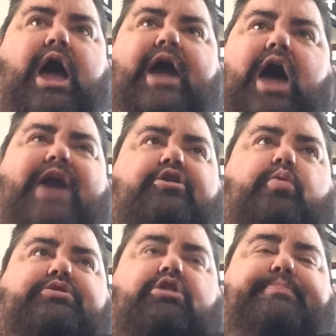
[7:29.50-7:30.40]
I don't
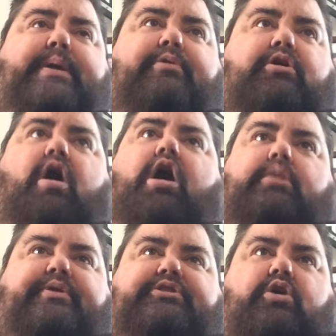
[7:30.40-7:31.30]
know what those people are
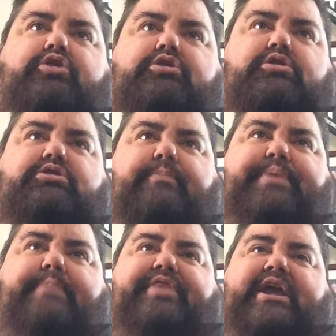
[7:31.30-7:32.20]
called, but the
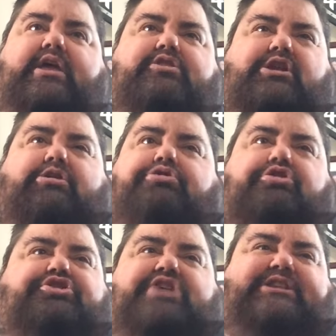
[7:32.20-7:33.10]
people that get, the
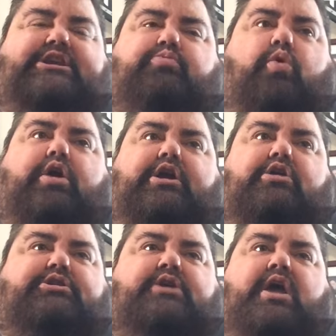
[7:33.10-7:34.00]
social justice
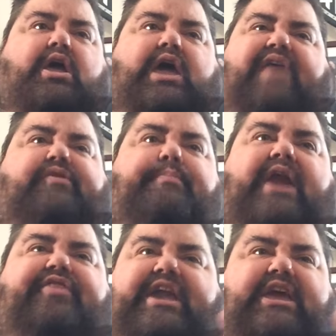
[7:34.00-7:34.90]
warriors,
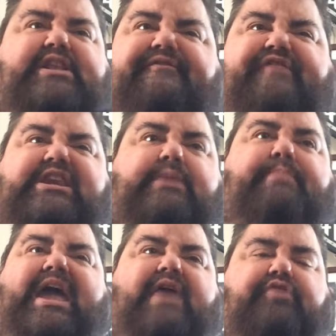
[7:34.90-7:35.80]
everybody that gets offended
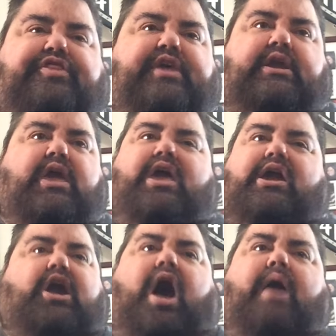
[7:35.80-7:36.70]
by everything.
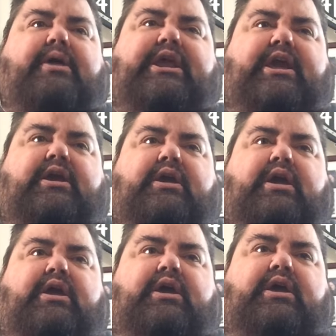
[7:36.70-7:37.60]
Comedy
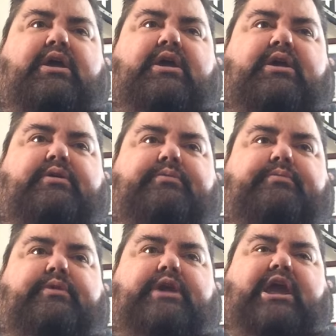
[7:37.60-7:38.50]

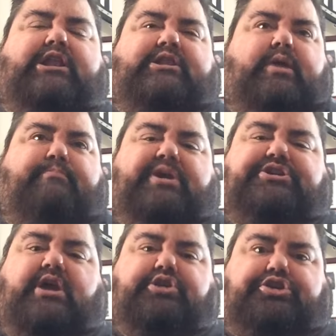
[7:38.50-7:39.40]
is
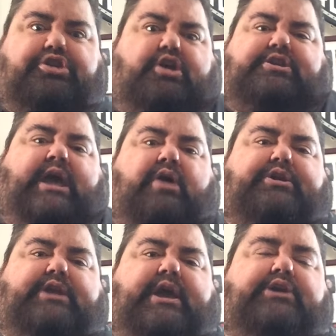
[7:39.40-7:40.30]
misunderstood
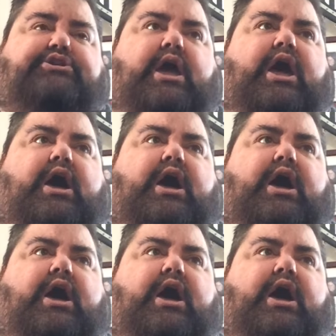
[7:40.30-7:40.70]
nowadays,